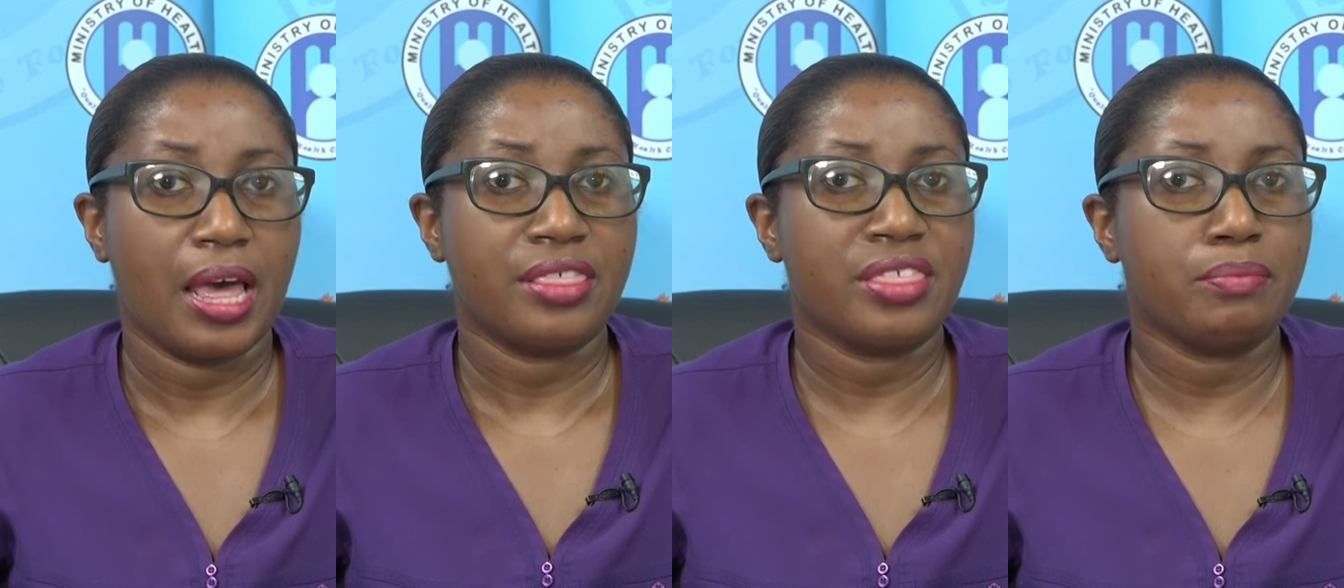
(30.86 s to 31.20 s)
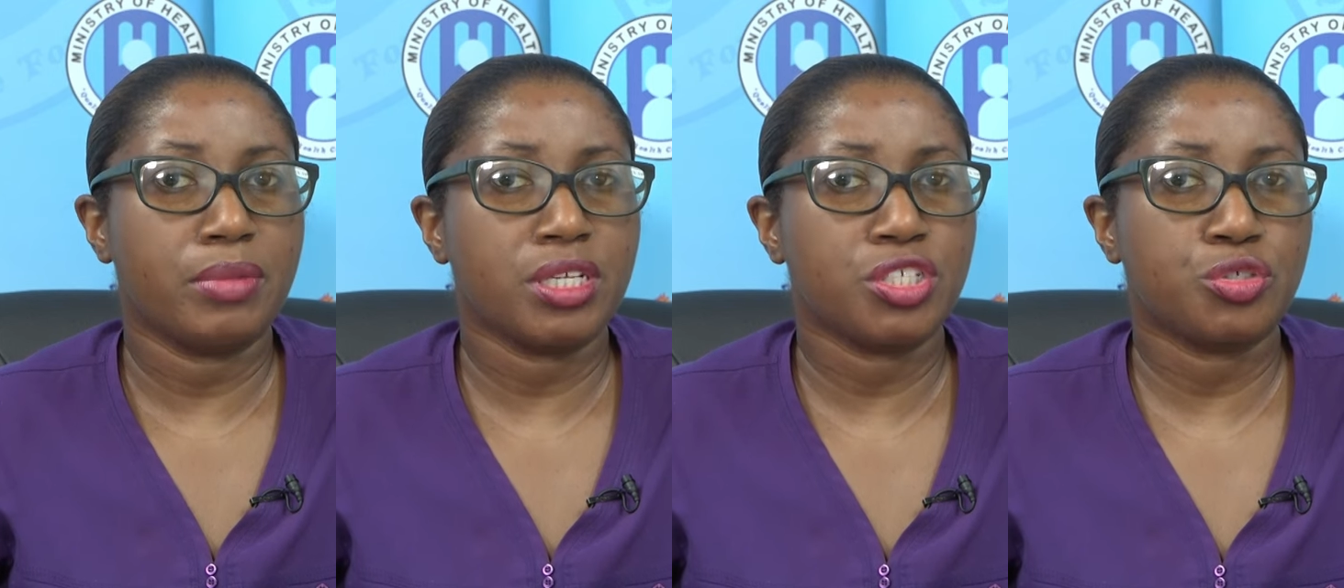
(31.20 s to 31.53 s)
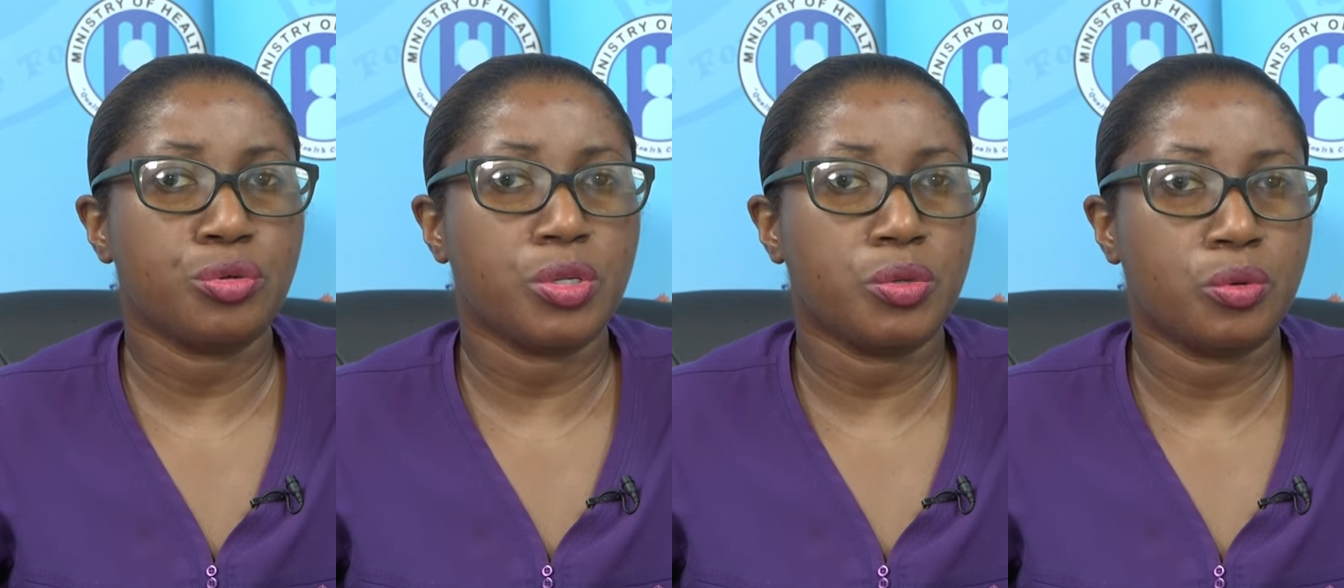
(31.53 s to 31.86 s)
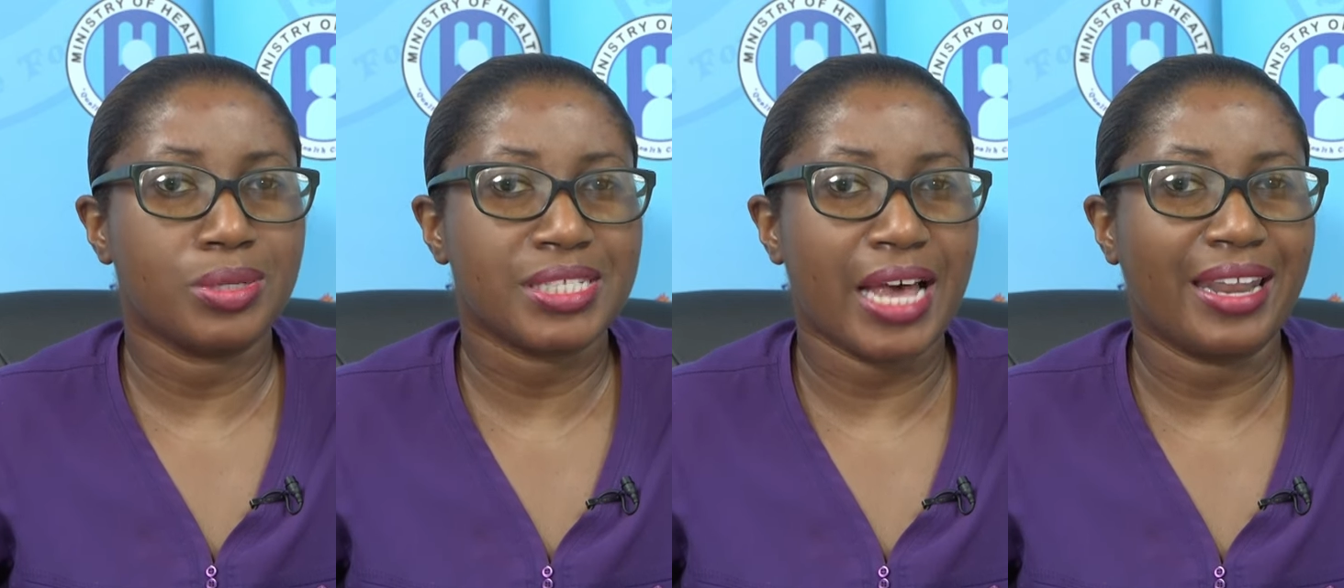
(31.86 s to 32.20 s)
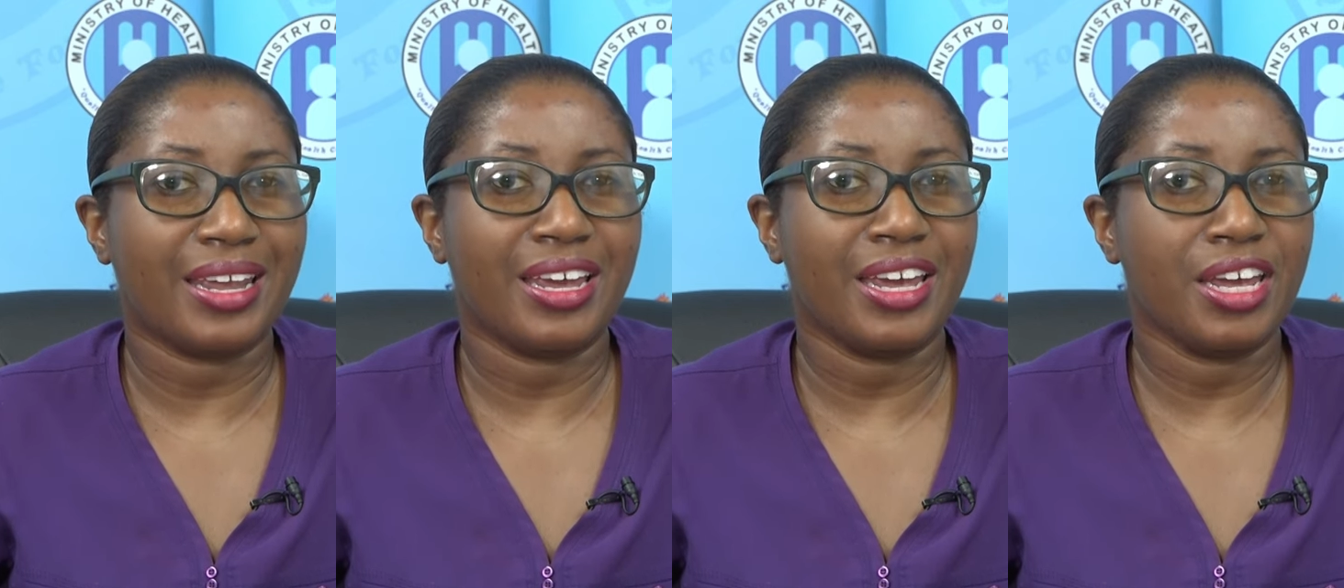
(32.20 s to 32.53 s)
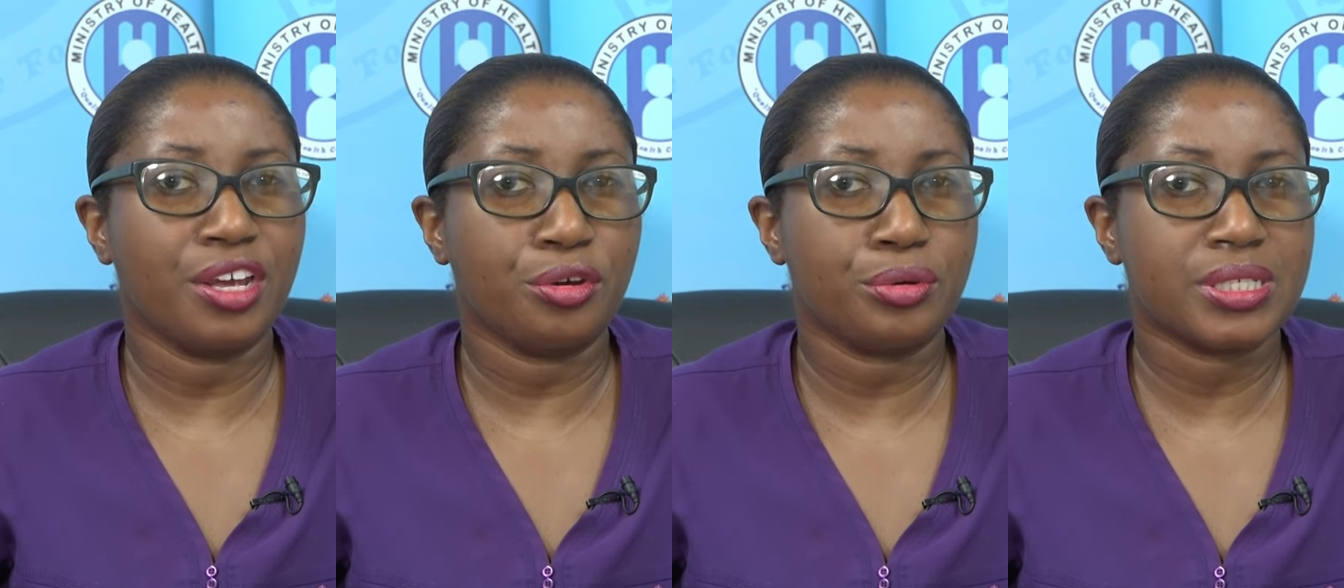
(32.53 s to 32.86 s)
The ministry notes an
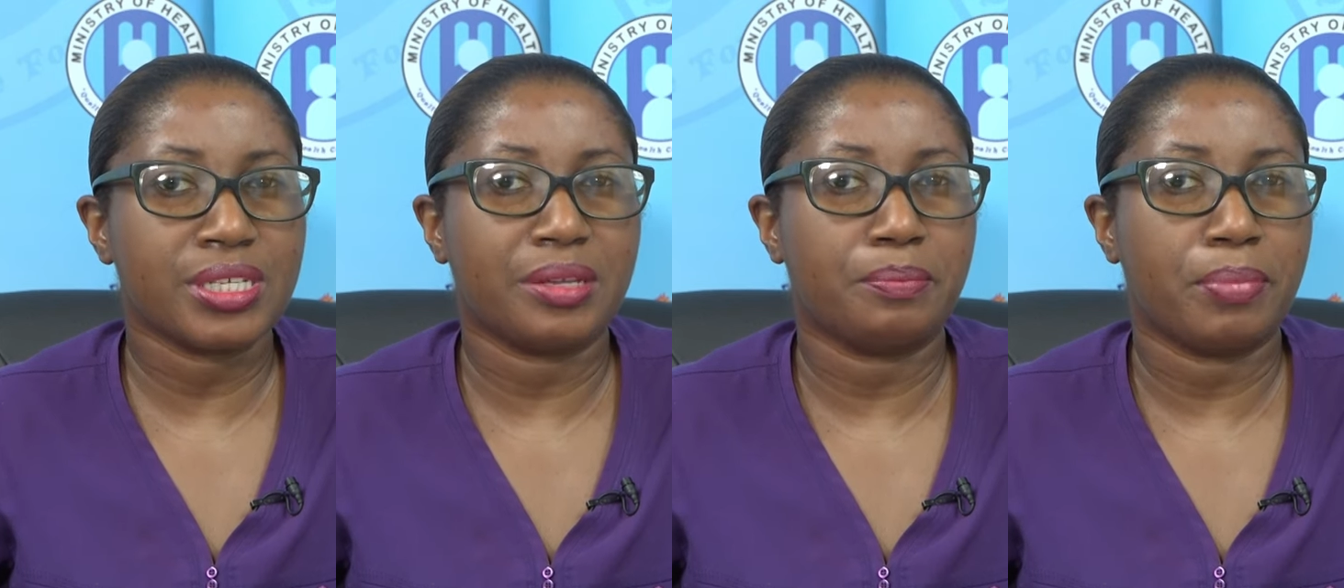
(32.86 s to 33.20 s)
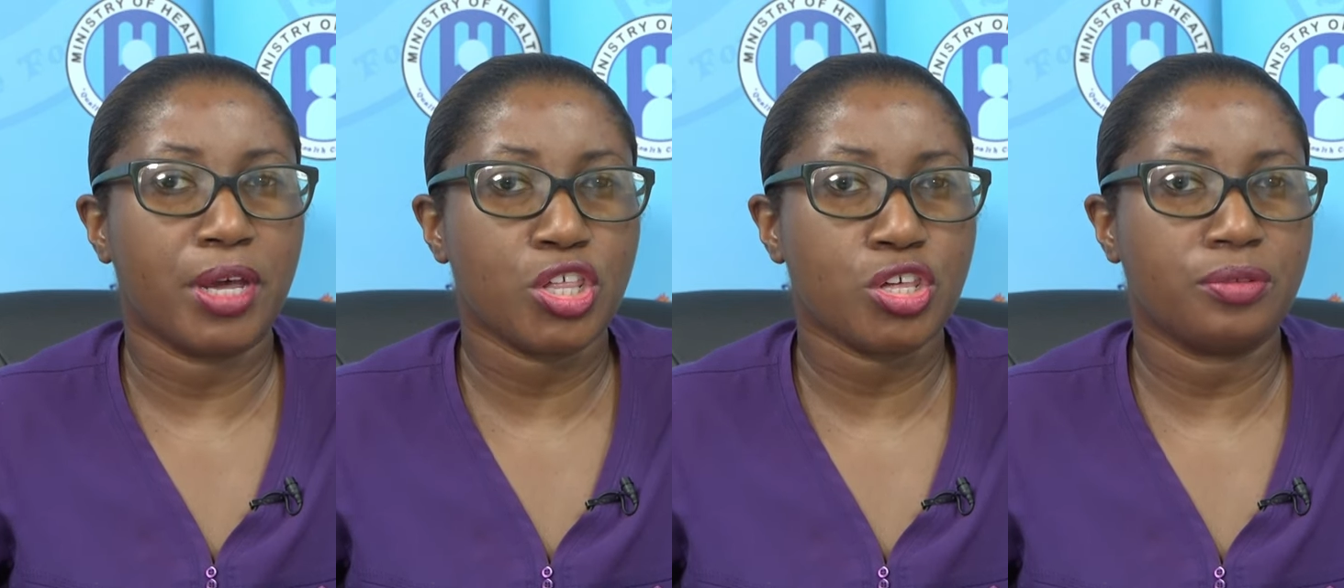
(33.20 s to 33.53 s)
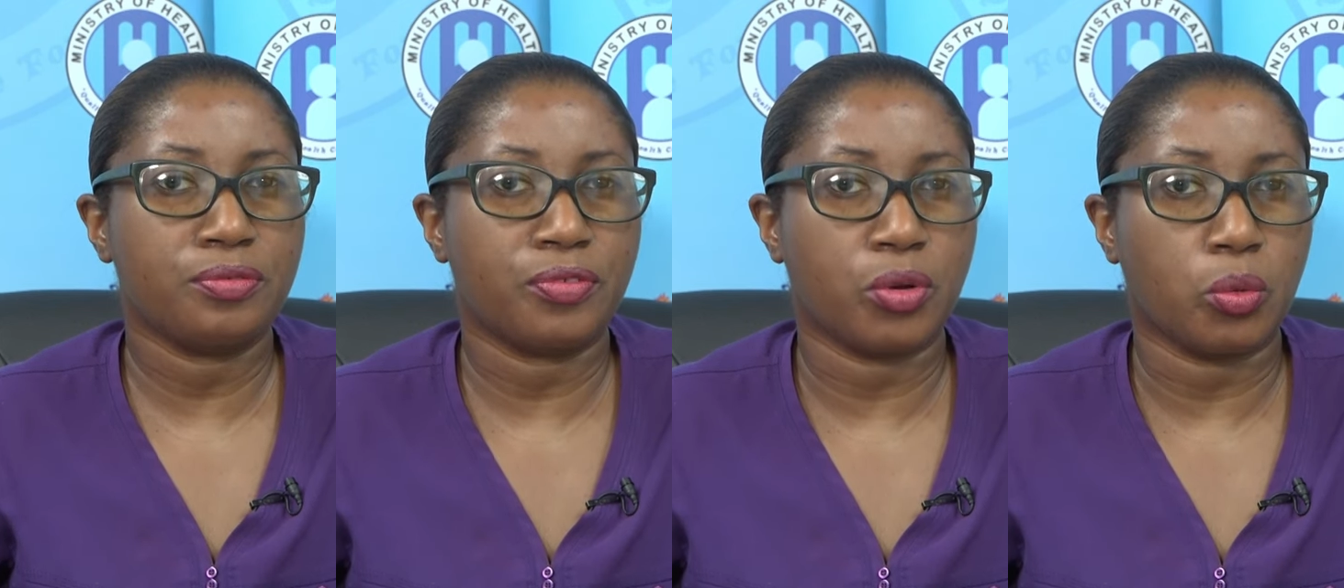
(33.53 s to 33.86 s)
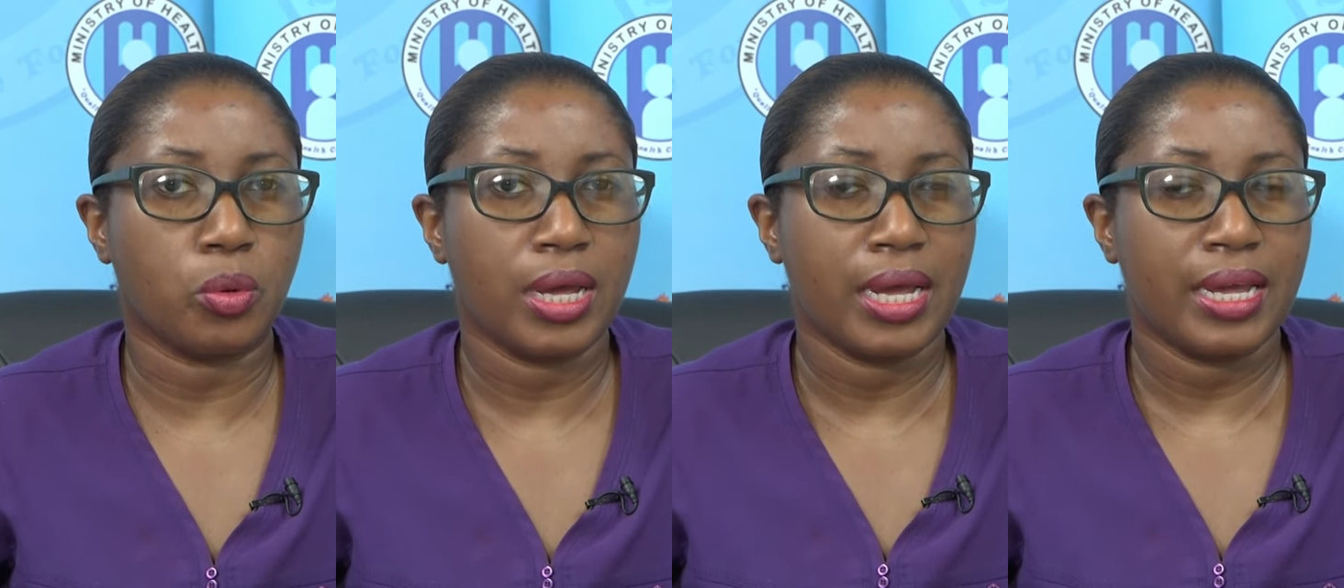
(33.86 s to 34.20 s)
increase in patient flow